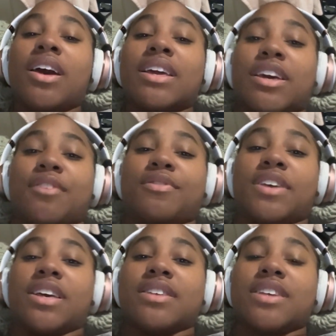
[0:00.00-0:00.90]

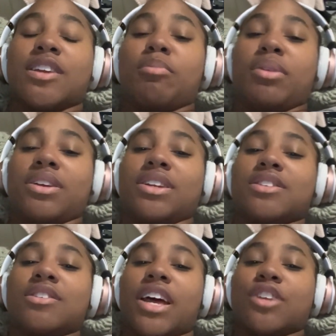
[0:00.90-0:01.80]
giftings, and ability to
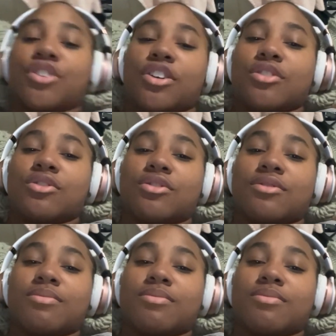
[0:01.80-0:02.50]
that church.